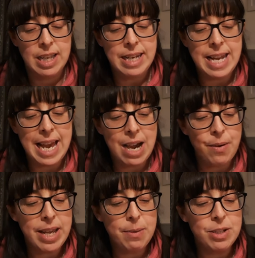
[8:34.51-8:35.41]
Now
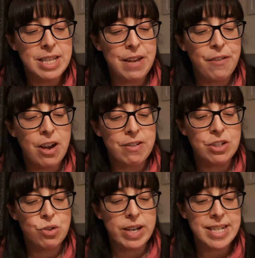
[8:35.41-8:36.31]
he would give her a
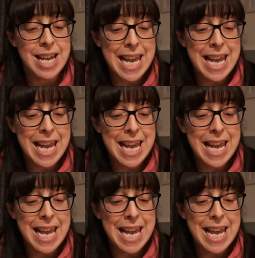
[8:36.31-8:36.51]
treat.